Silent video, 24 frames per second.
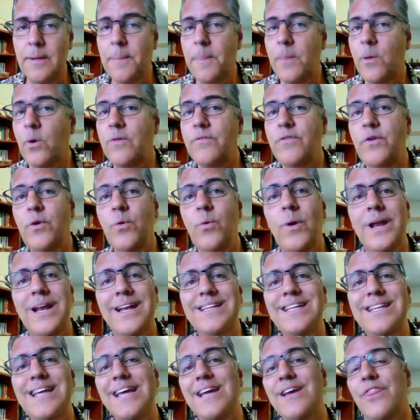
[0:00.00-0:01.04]
Or if you want
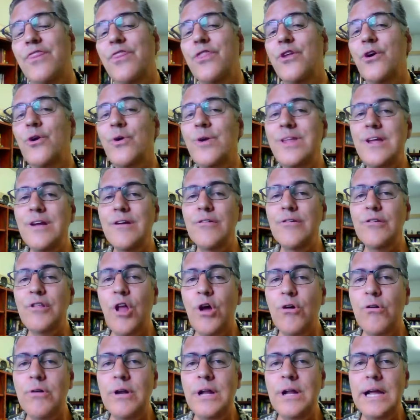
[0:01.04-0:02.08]
to take a 30-year
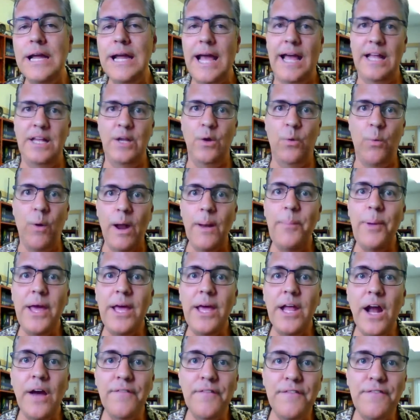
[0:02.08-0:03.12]
loan and you want to pay
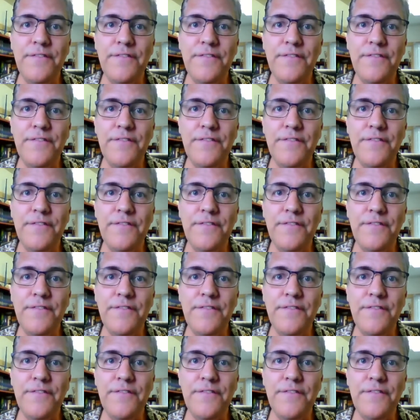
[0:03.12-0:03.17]
it off in